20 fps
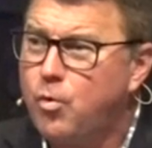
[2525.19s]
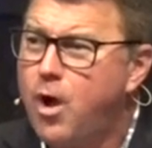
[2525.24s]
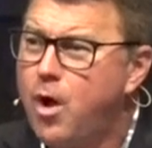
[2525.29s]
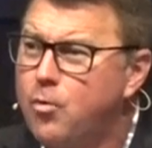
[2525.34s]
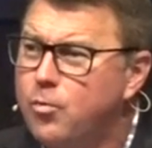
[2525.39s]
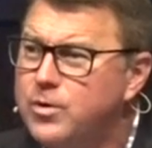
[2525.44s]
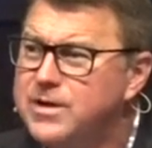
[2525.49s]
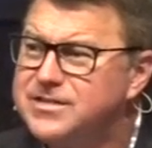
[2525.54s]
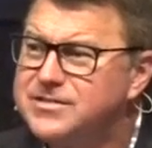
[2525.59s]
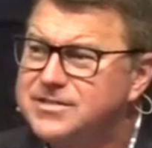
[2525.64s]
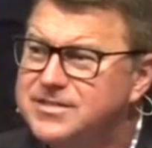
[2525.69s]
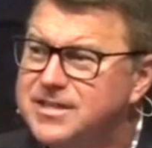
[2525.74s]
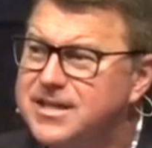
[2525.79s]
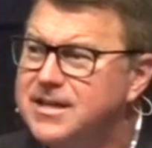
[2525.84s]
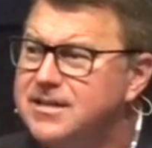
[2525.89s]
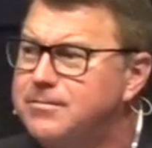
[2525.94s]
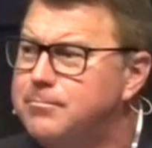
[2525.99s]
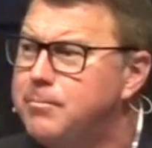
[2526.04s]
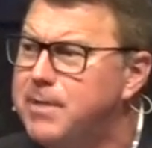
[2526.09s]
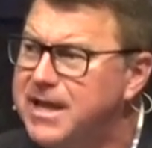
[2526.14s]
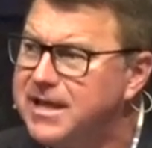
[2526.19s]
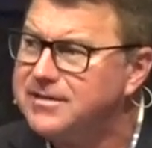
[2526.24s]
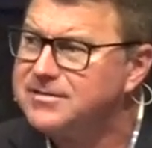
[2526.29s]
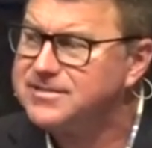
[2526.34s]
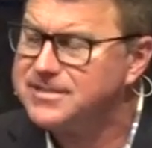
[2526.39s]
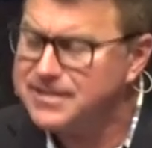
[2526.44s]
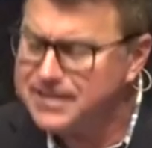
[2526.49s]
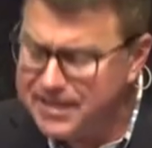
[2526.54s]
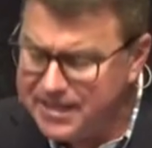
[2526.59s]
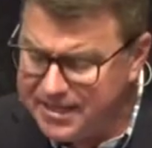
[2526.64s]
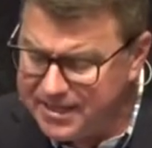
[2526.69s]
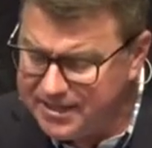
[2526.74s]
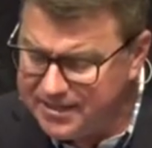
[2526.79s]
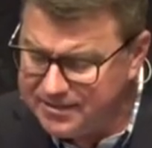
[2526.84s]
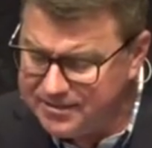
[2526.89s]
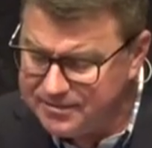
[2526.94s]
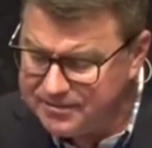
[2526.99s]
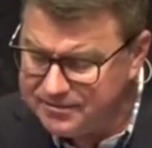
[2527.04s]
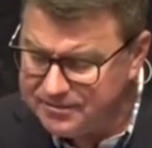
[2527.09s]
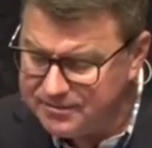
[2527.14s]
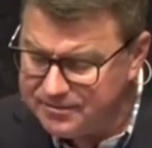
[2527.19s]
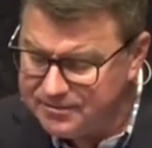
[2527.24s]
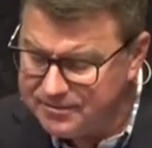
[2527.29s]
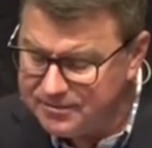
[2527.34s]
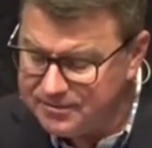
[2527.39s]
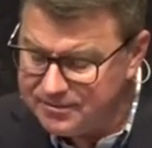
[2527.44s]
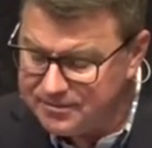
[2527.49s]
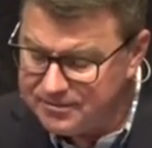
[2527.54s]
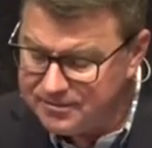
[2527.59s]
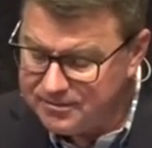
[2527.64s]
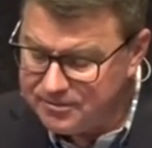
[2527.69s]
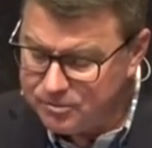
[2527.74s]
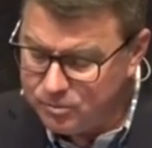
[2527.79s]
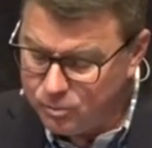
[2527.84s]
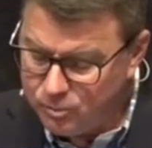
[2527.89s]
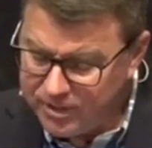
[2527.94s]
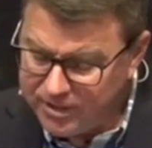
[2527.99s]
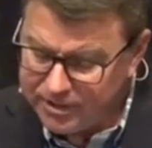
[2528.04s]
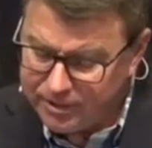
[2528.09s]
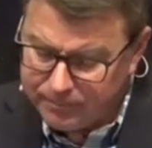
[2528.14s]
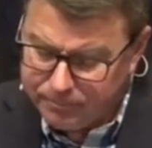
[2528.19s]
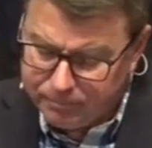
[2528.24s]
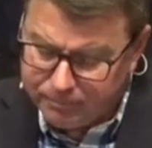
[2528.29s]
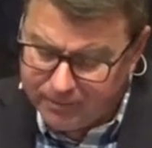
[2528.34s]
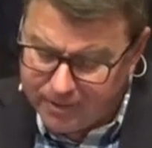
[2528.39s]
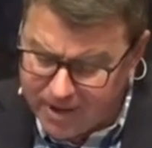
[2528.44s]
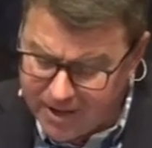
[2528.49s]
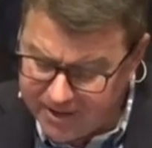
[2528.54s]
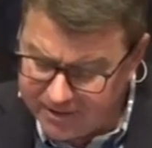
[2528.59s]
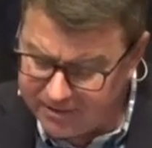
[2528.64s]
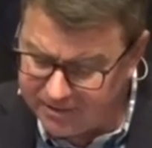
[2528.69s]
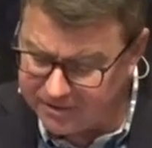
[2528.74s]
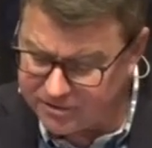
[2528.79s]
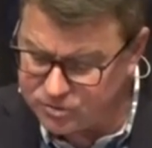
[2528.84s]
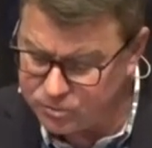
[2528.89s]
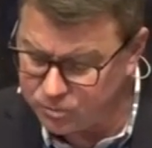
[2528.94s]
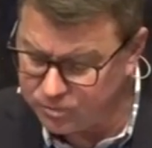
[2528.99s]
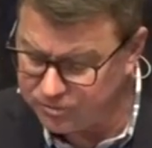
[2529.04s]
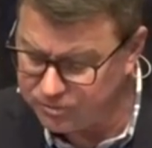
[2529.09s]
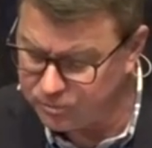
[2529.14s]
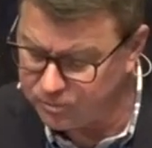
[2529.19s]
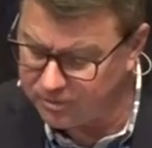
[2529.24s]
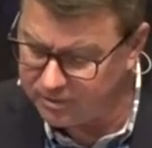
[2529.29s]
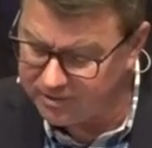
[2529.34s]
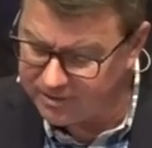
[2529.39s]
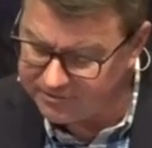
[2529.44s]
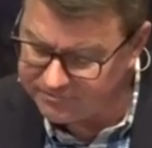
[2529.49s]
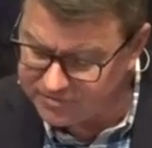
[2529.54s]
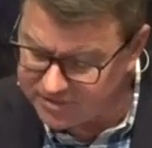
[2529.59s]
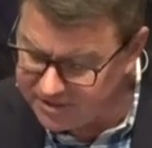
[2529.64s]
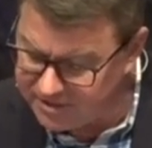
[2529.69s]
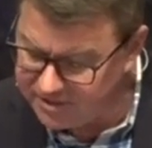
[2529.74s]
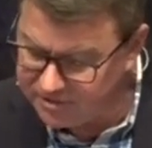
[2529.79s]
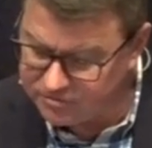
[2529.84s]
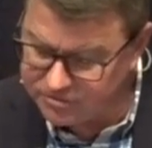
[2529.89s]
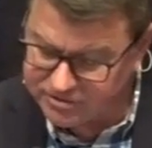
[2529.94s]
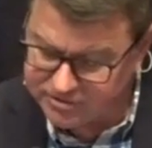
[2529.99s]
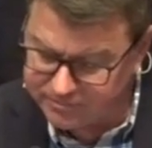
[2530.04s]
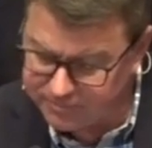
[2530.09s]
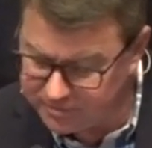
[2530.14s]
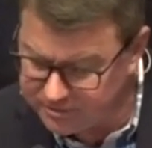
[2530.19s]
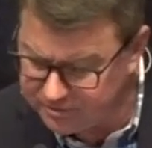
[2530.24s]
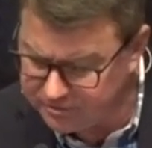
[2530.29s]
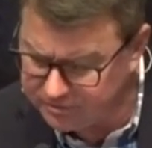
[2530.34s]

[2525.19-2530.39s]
what we see man's need, we can apply God's word to our lives. And here's some of the